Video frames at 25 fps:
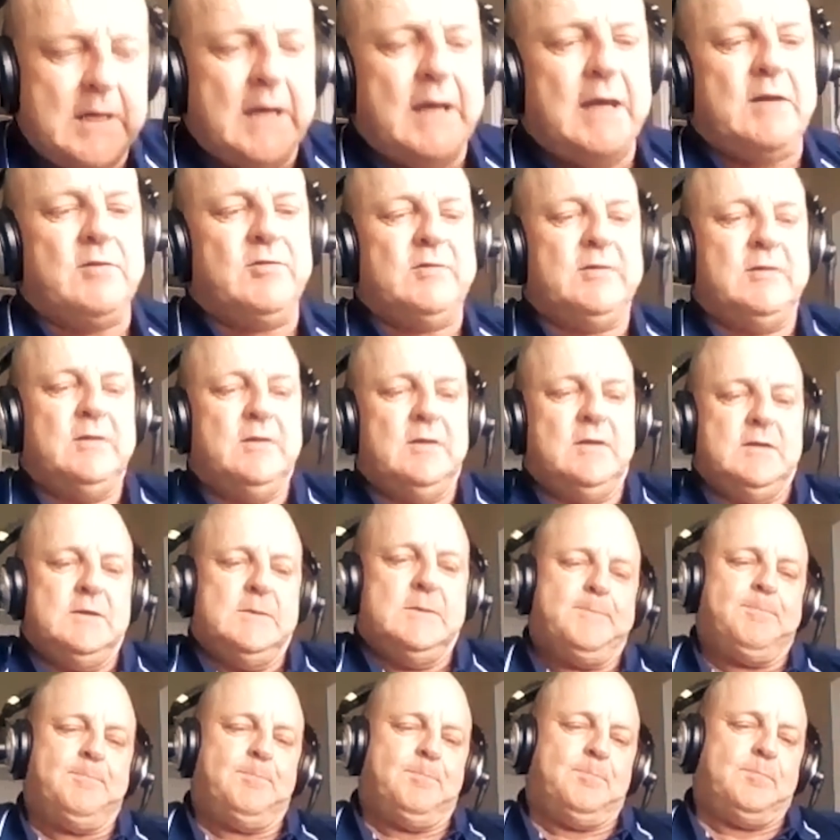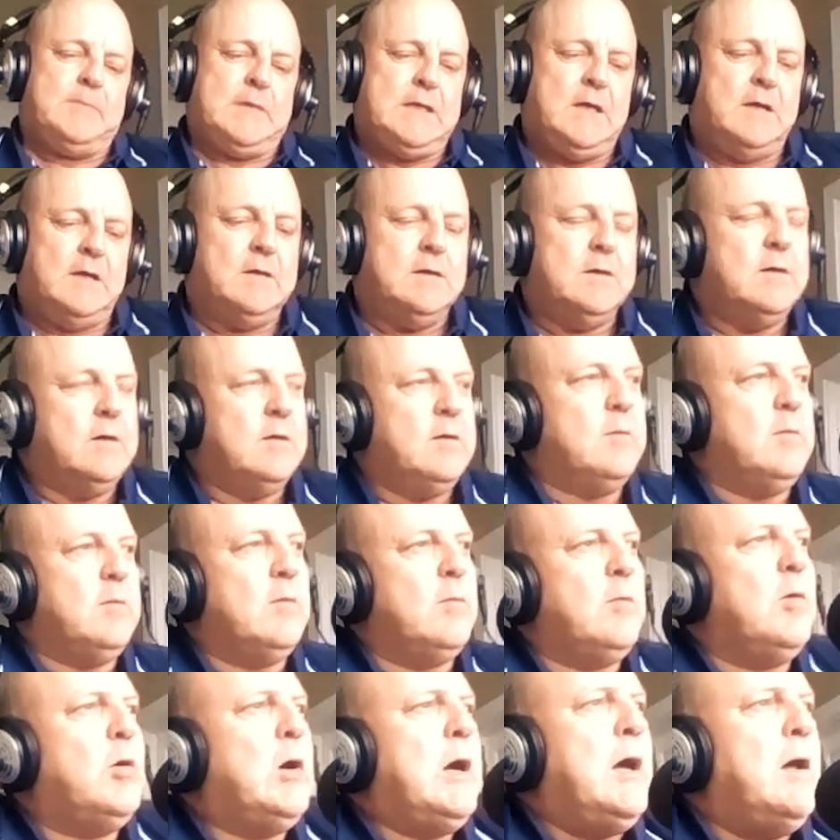Yes.
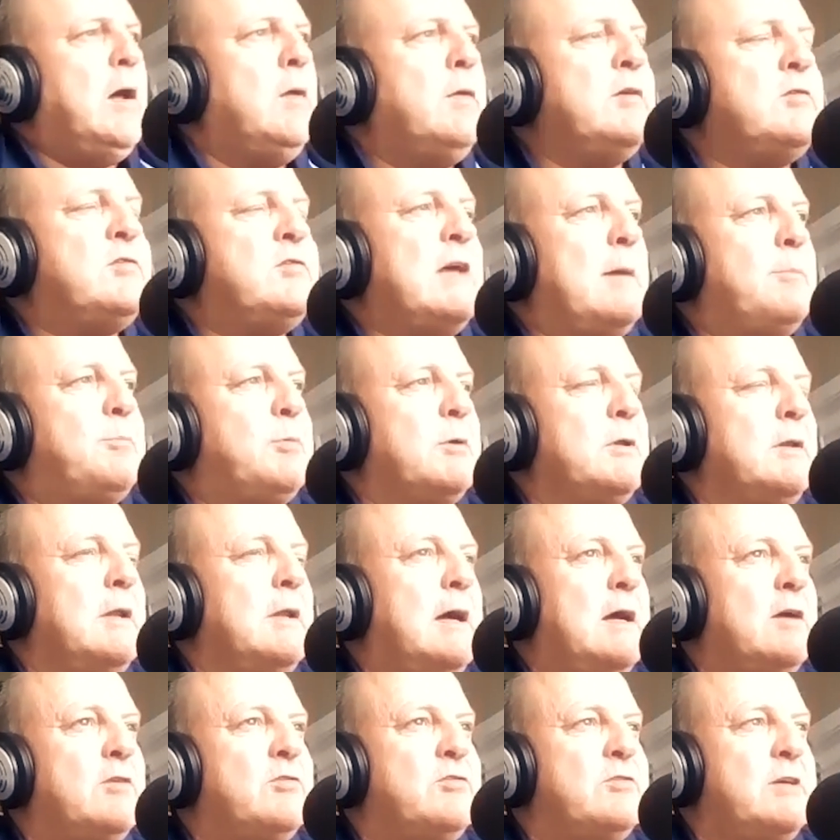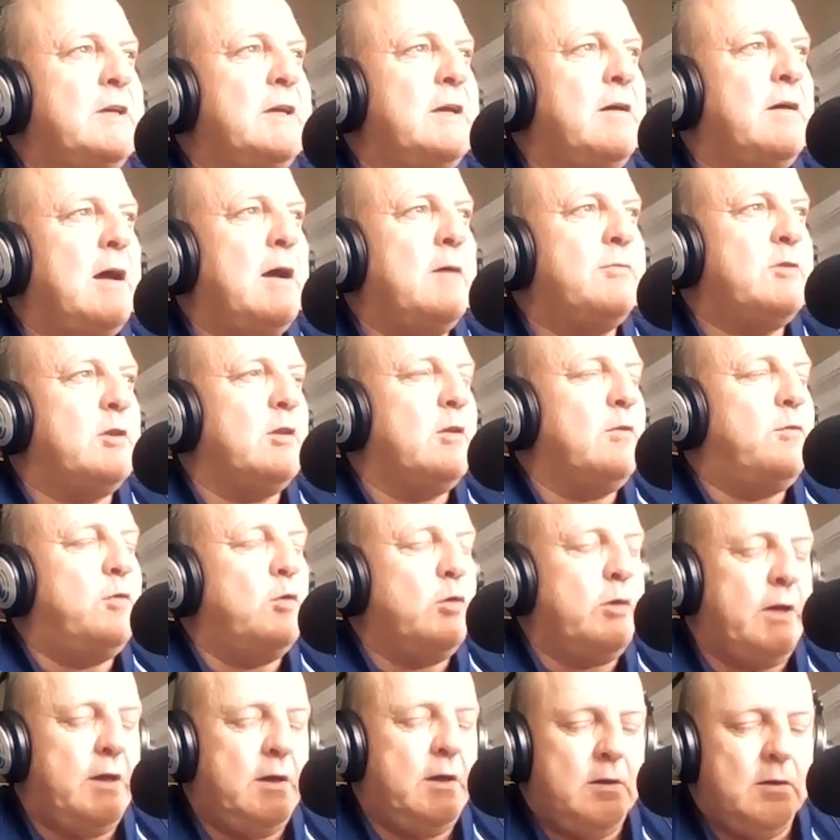Well, this happened last year after the
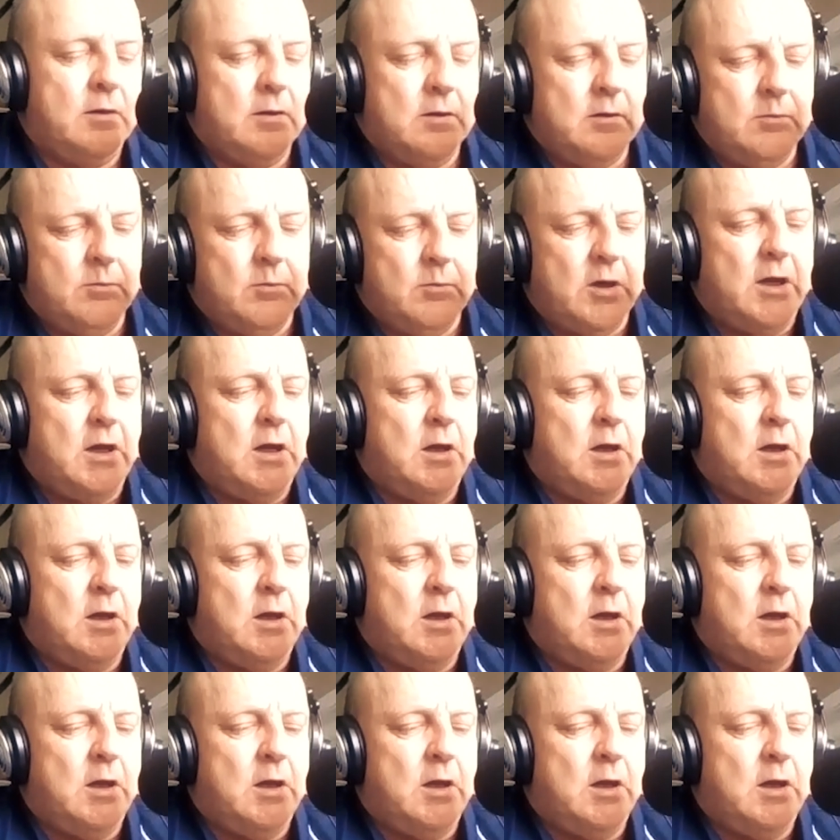footy. Right.